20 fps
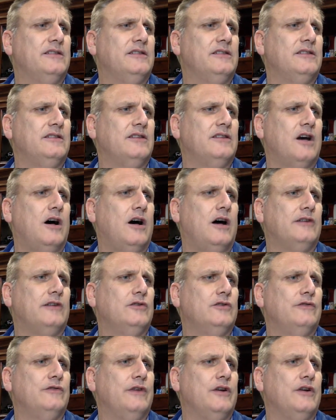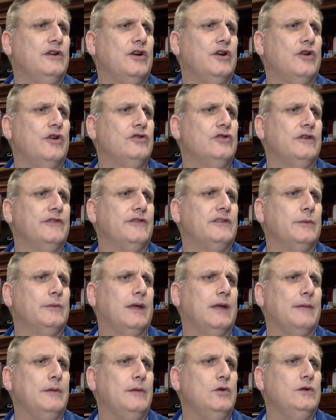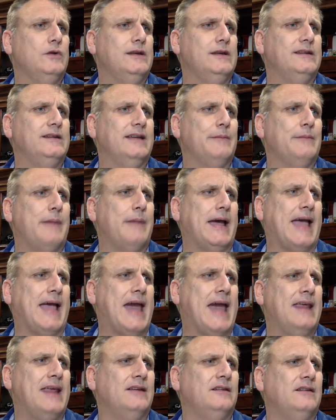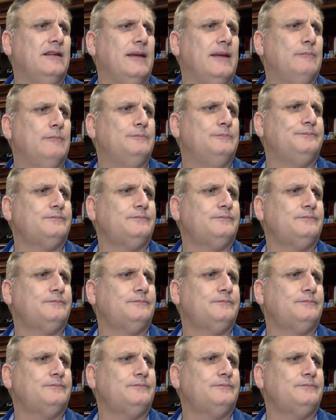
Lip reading: this is also very encouraging for someone like me who needs to get back at it. Yep.